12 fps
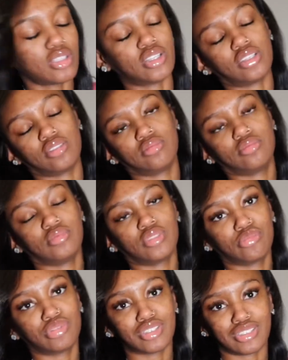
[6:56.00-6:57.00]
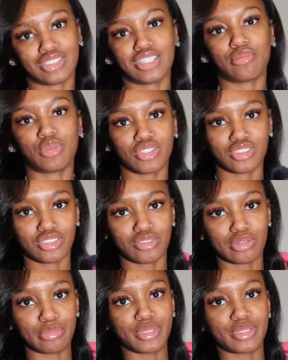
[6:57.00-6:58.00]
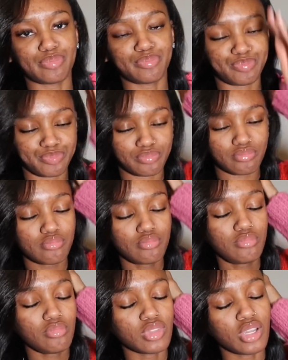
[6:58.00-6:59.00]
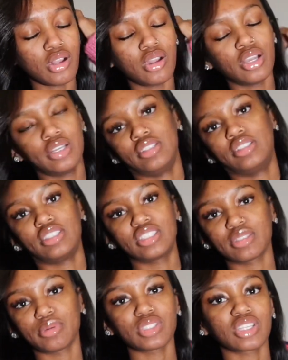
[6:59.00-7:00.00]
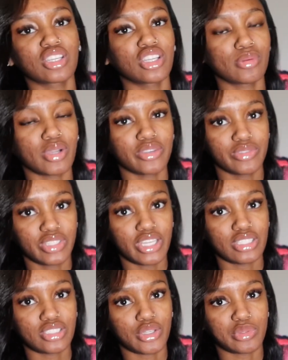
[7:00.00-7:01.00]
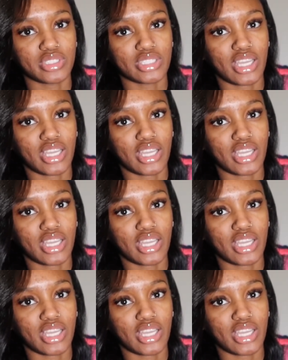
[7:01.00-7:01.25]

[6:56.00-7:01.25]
all stuttering, but this is the purse I carry around every day. So it's